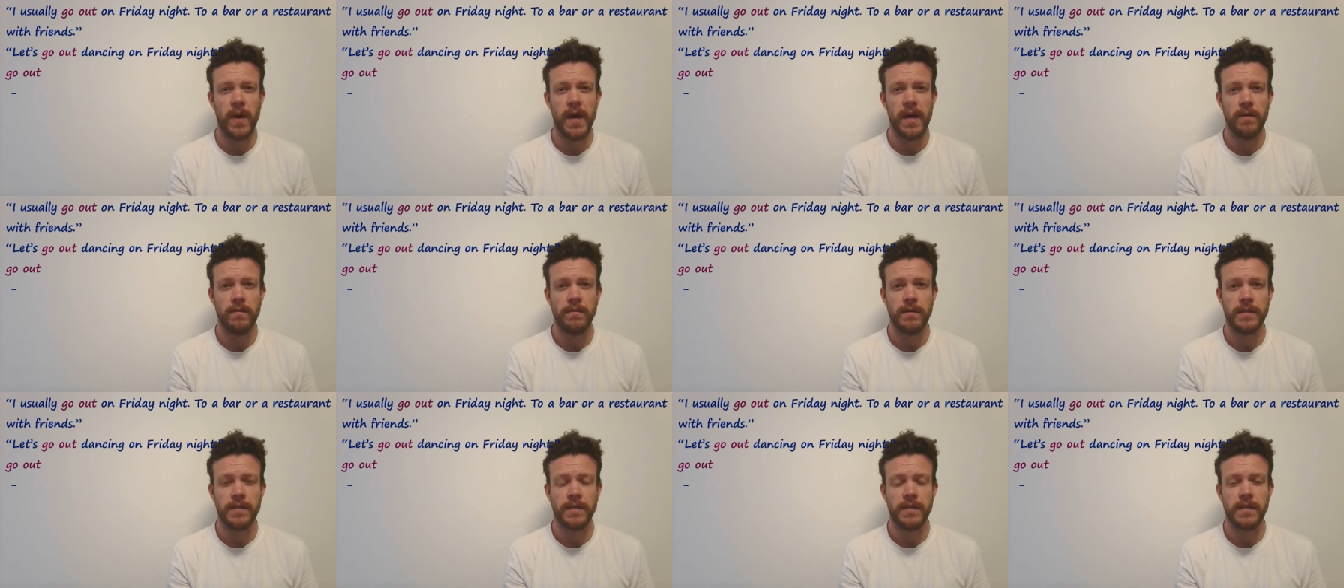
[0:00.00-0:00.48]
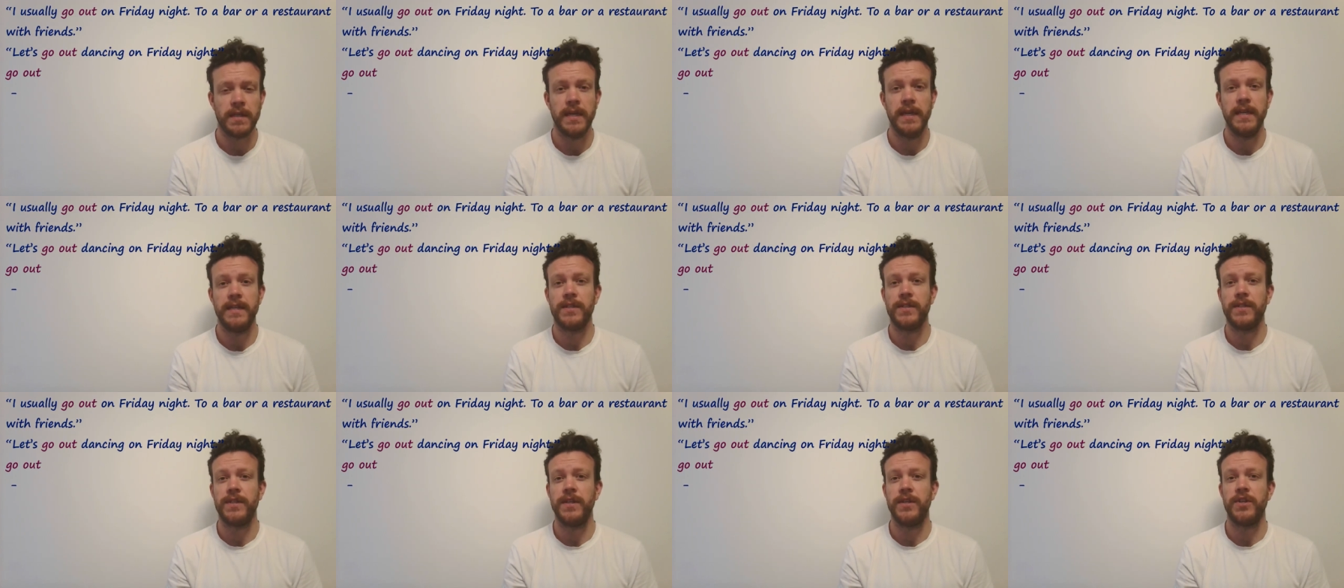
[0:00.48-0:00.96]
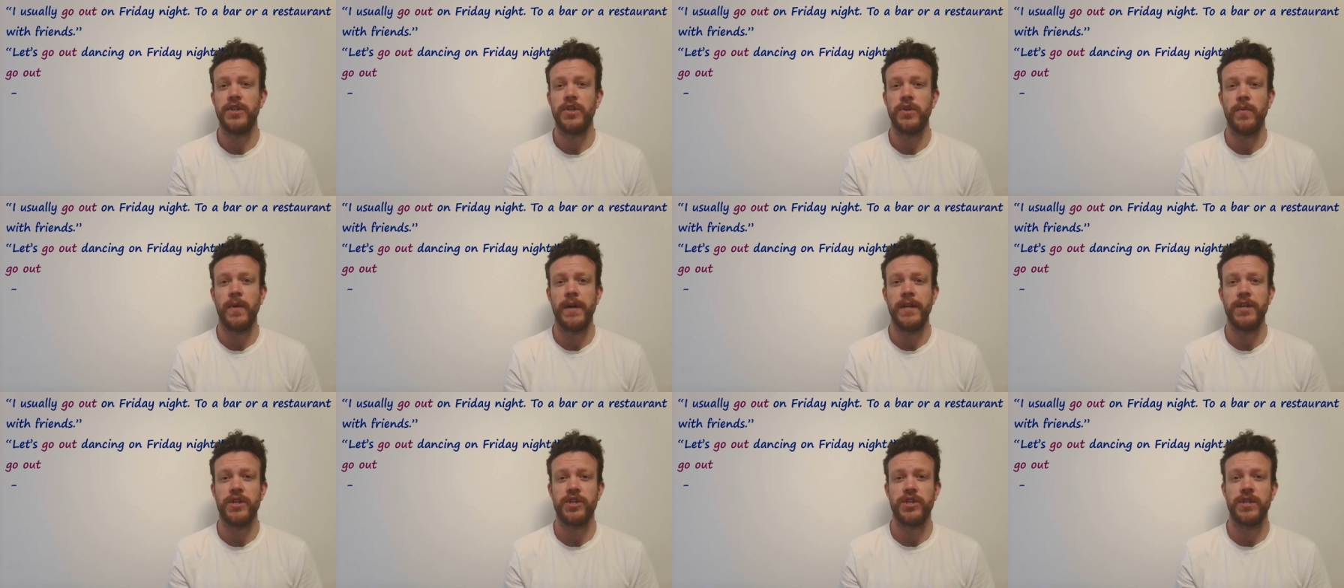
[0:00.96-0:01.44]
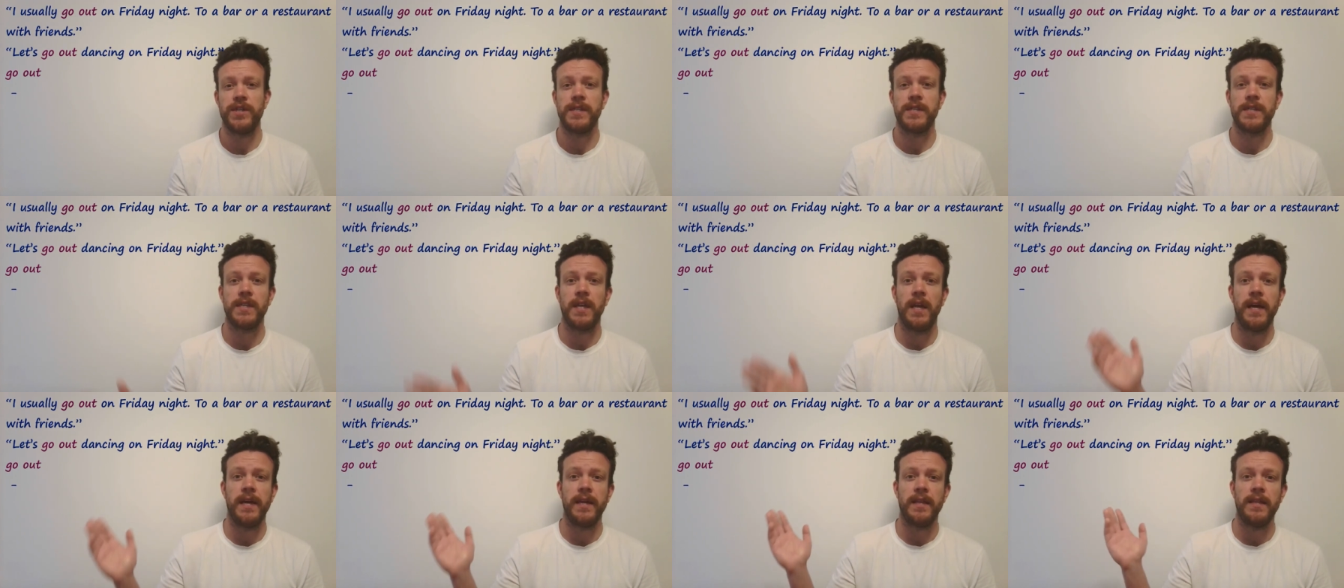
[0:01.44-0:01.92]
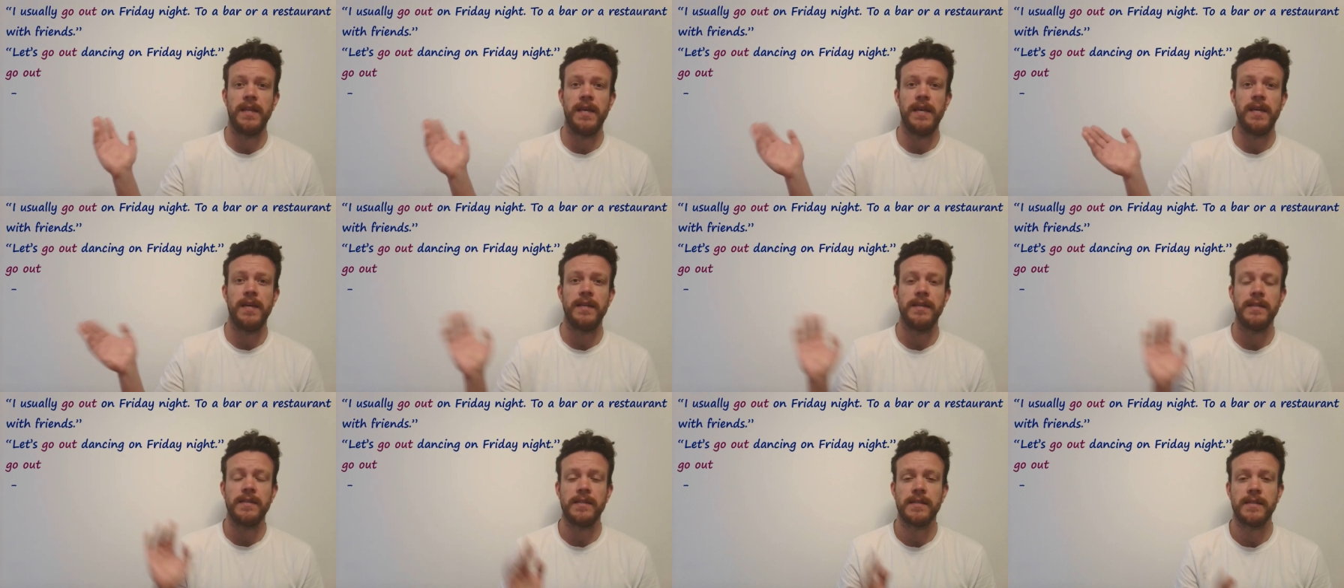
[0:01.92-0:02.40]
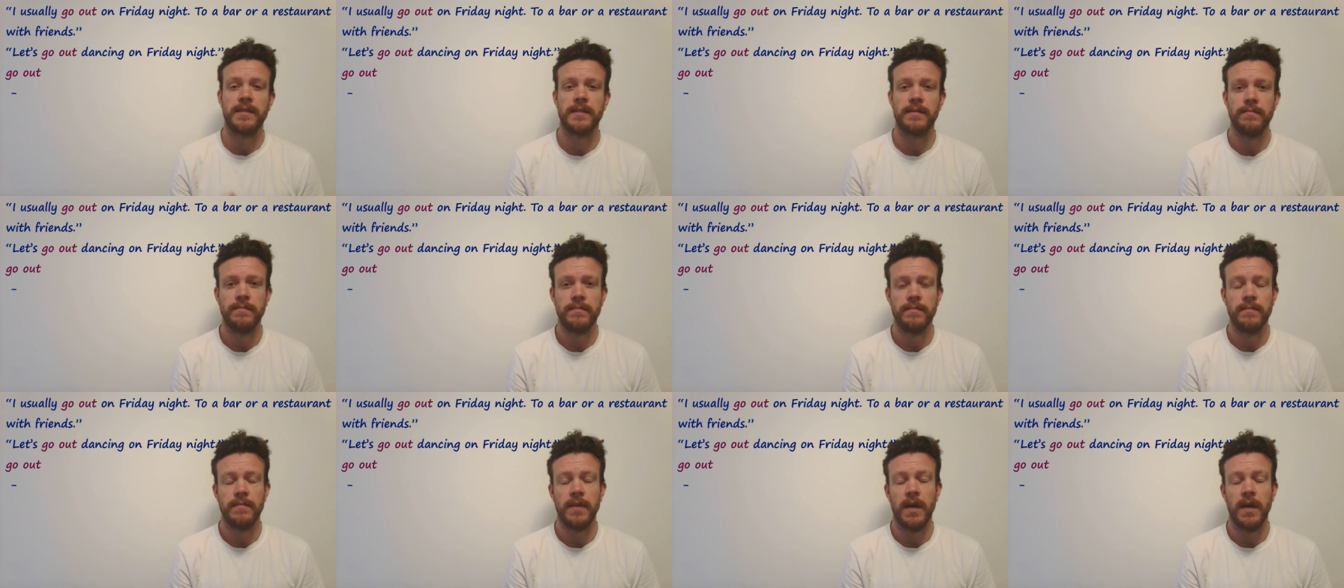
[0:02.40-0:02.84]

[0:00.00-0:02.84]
out is situations like these.